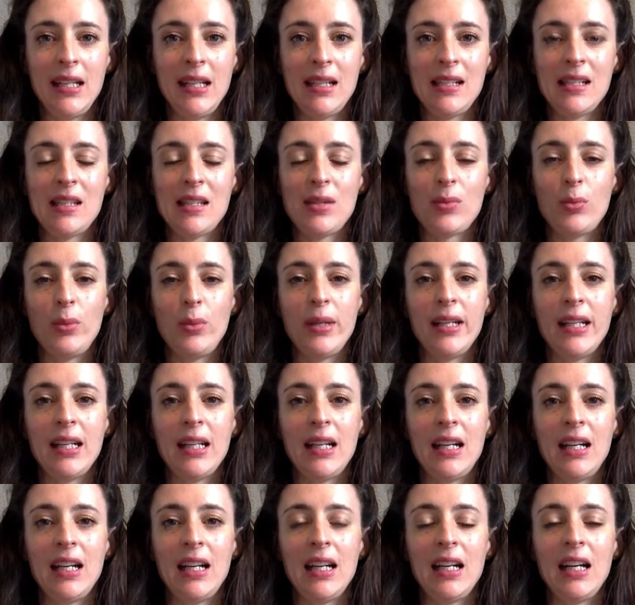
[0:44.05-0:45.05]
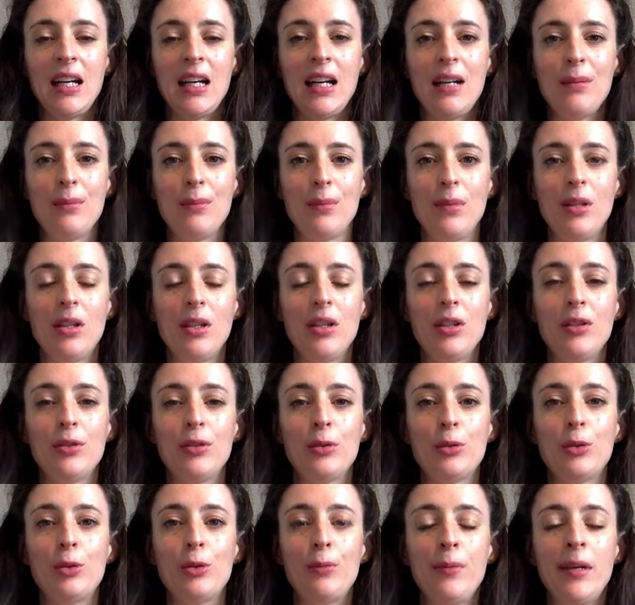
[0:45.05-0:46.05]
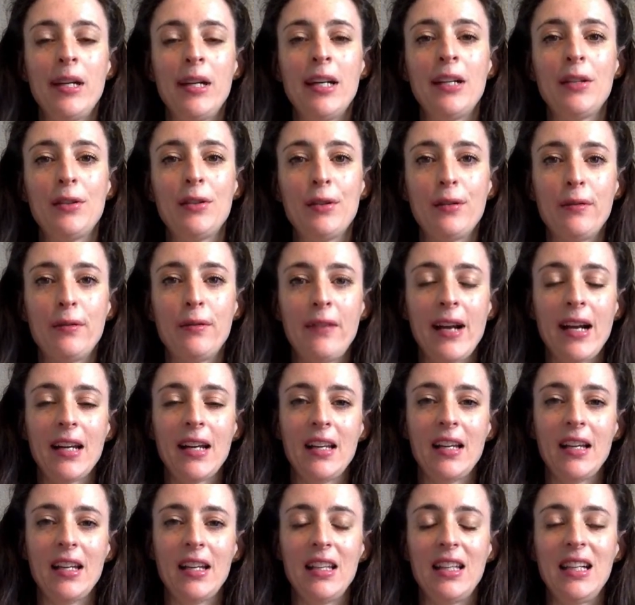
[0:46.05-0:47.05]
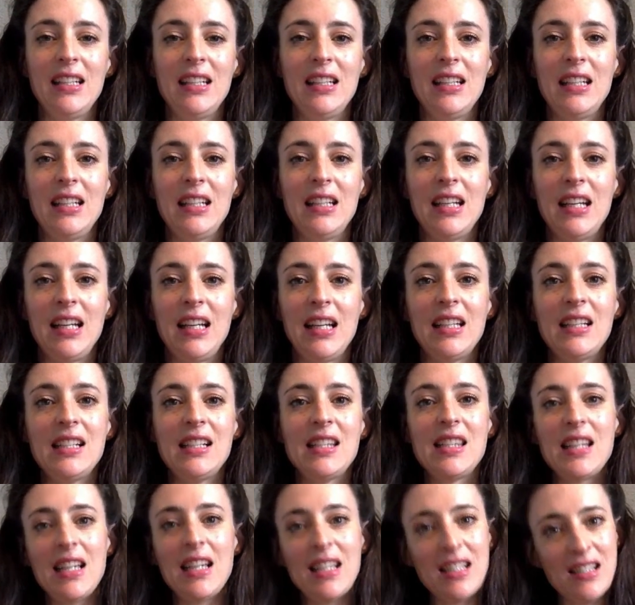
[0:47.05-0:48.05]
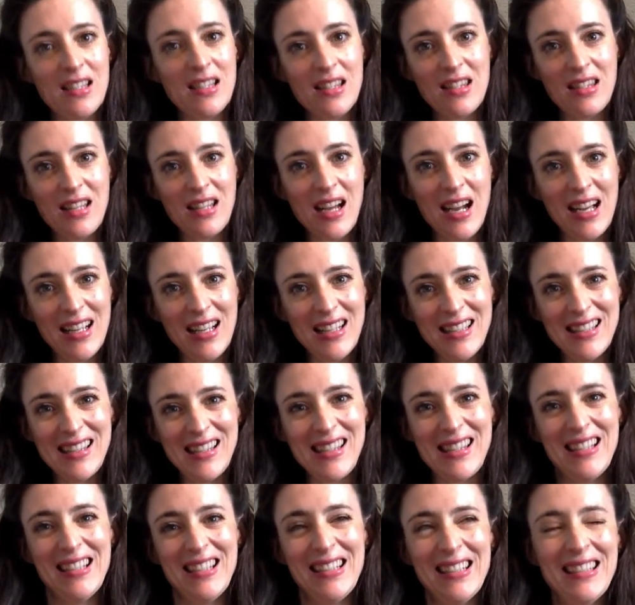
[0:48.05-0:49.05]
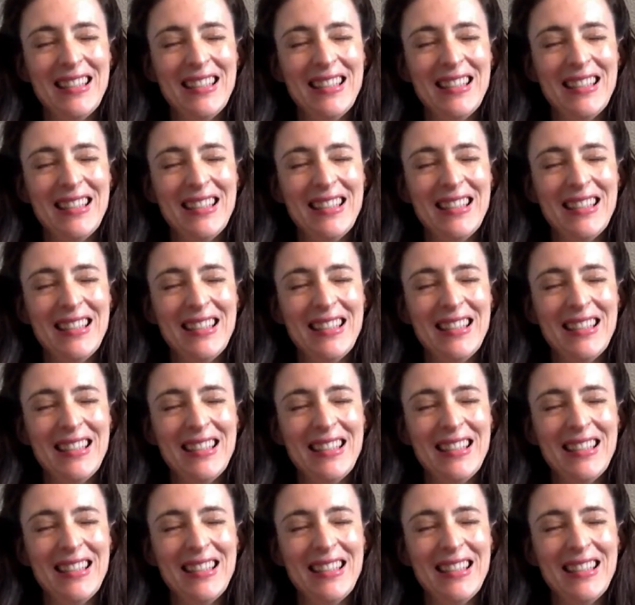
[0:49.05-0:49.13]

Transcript: is where I upload all my oracular and healers insights.